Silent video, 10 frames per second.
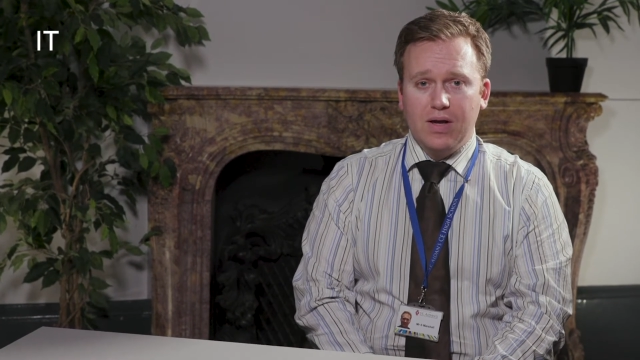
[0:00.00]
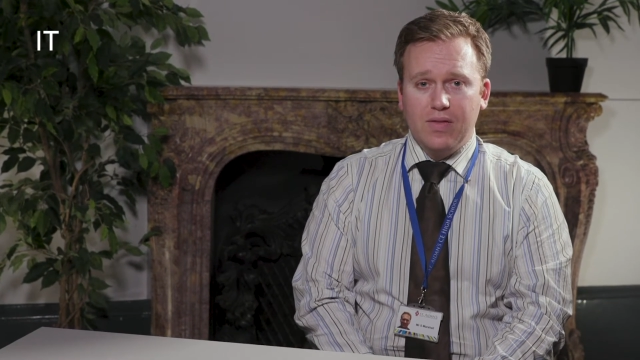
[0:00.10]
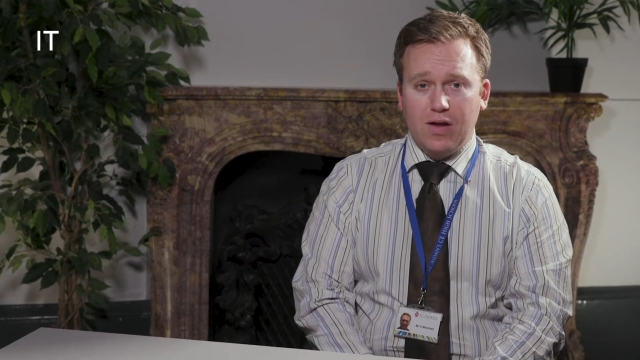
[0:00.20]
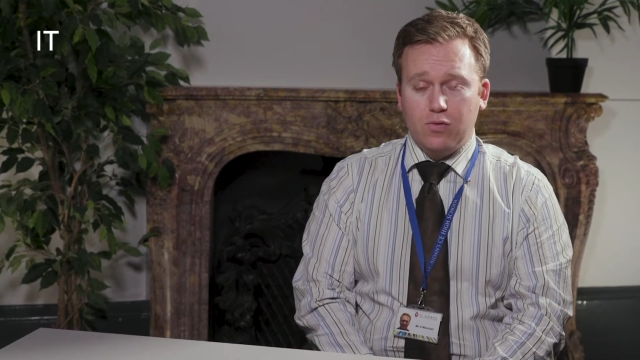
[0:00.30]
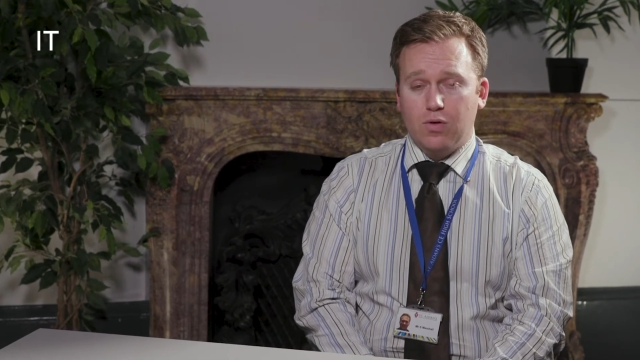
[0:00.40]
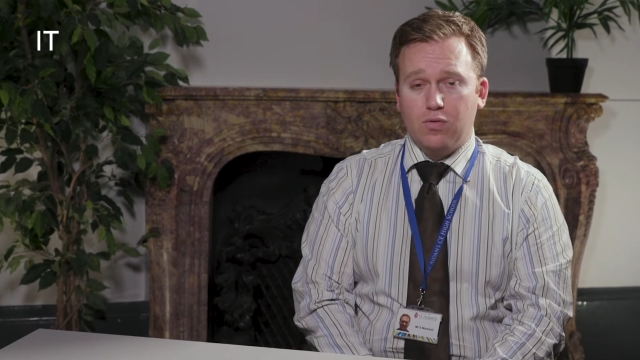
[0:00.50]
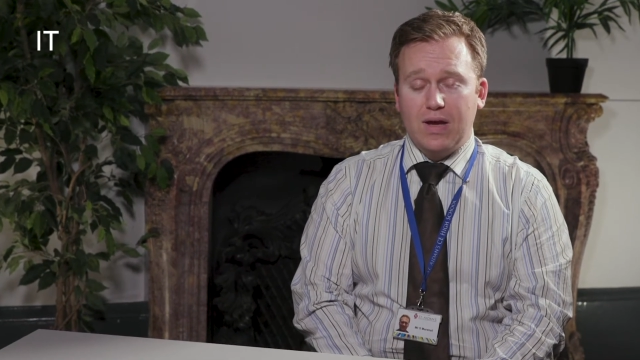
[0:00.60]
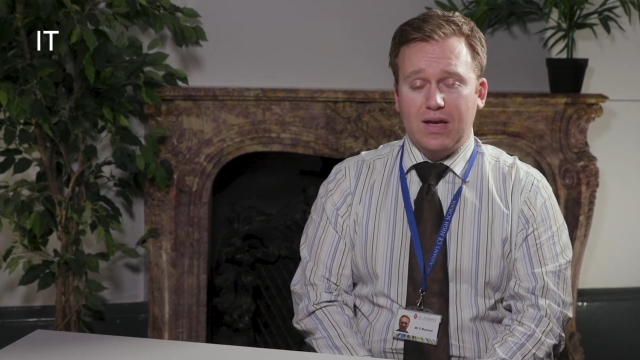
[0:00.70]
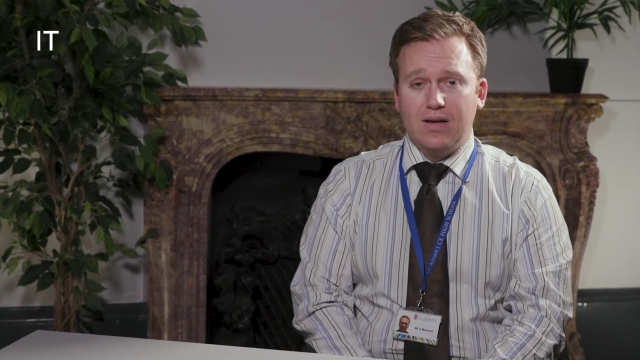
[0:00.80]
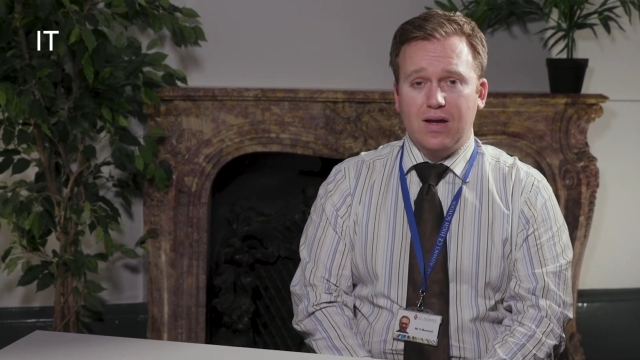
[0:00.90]
and that's what's
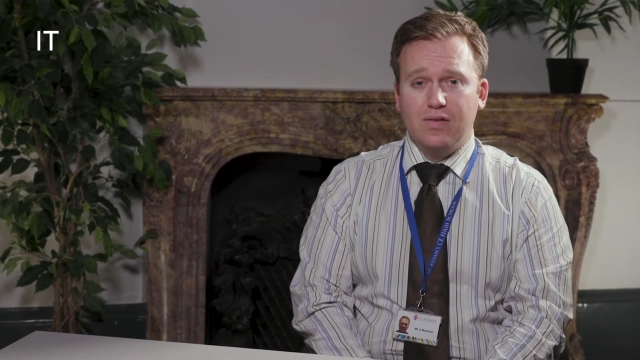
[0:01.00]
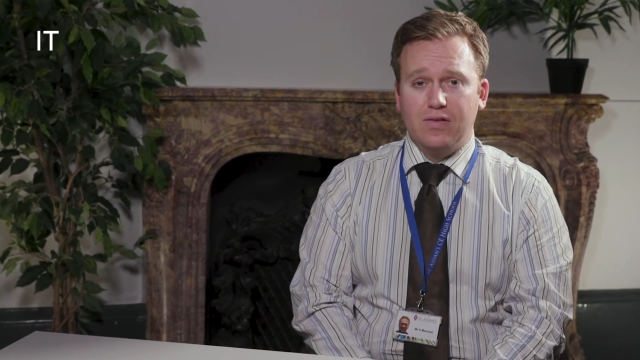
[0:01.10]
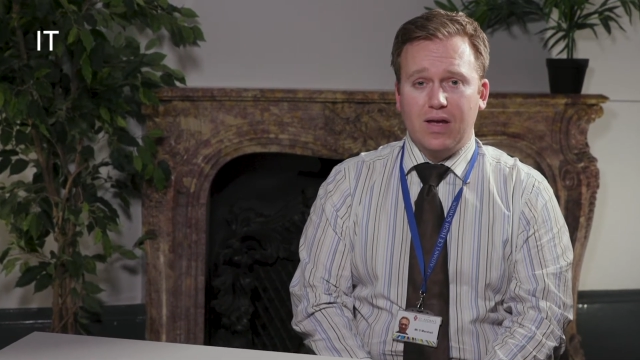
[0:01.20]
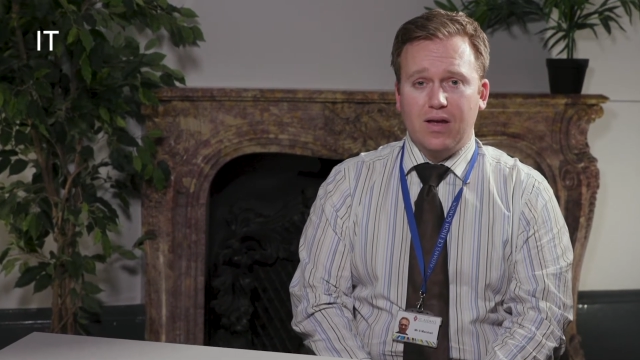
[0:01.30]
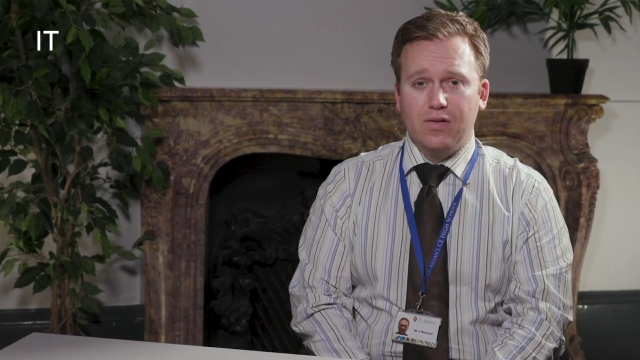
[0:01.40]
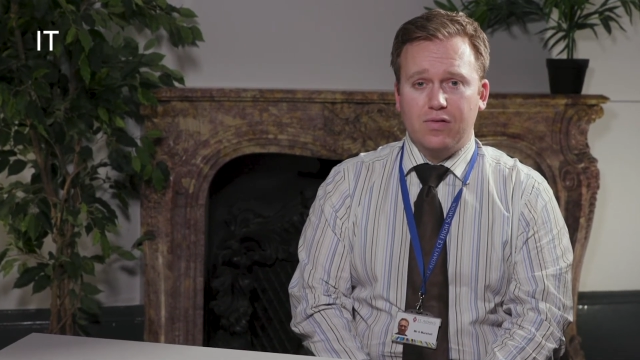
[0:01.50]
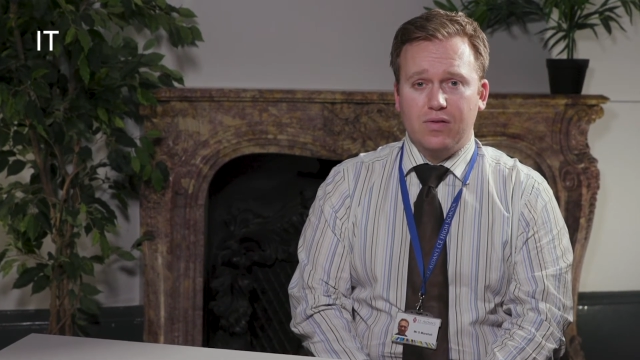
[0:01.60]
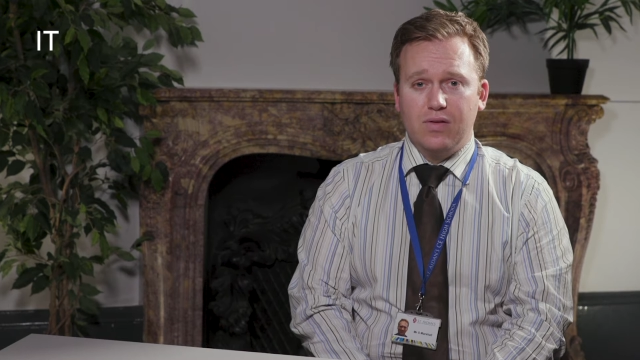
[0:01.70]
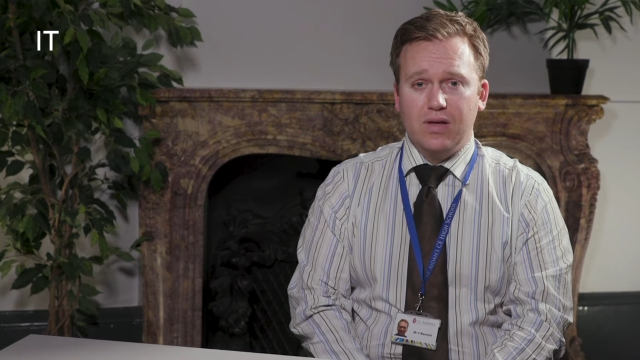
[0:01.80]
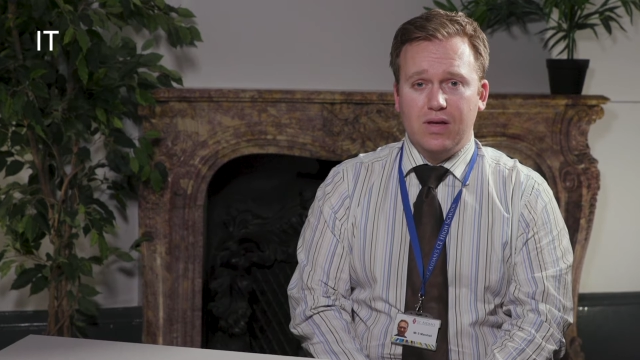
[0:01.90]
recognised
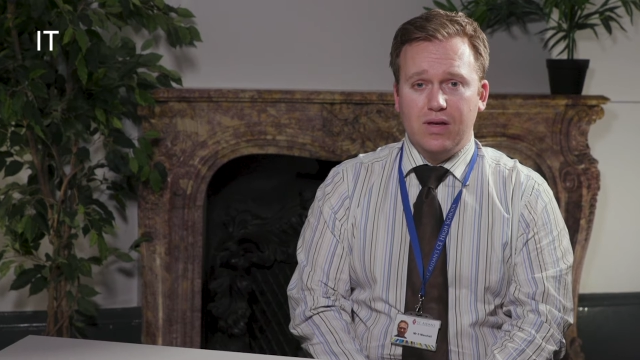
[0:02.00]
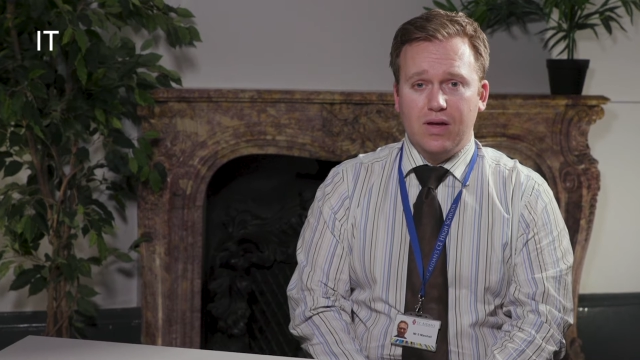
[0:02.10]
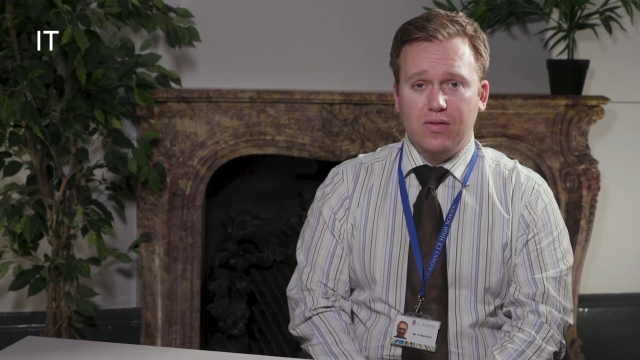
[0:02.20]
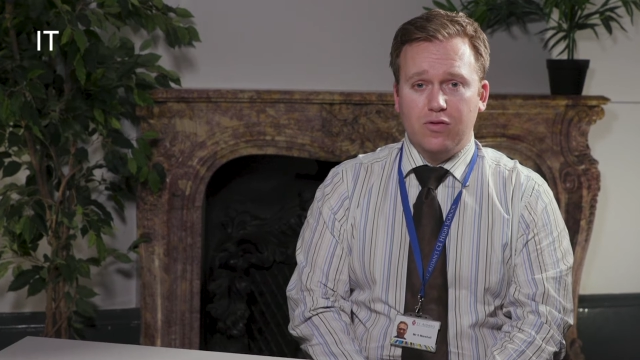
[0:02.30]
as the